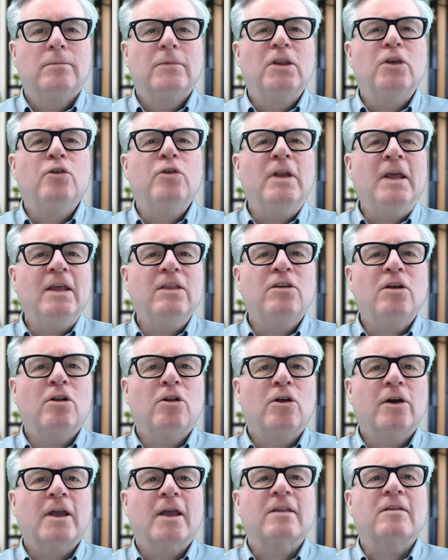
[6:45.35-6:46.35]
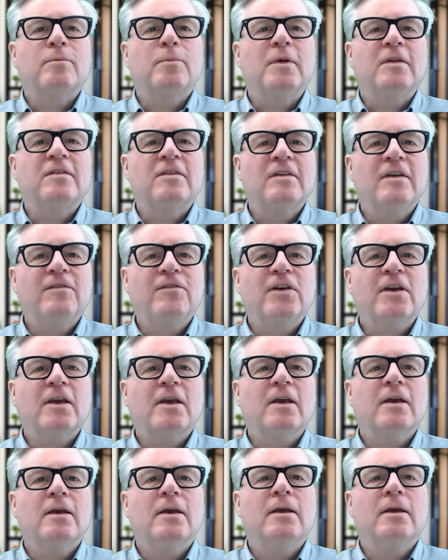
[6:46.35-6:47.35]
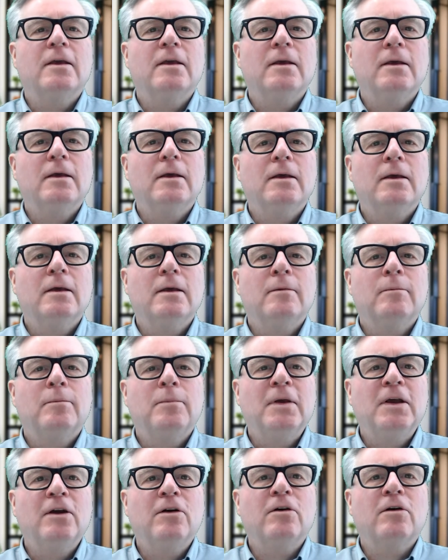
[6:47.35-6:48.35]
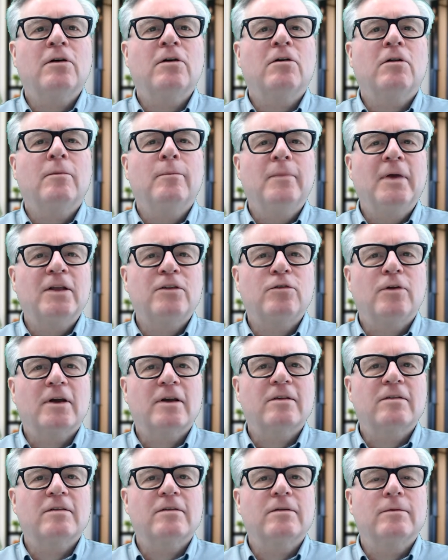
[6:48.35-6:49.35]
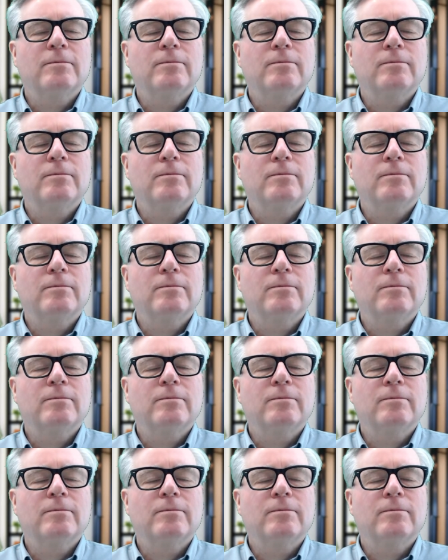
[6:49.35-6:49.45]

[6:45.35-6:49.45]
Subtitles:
You need to look at specific empirical metrics.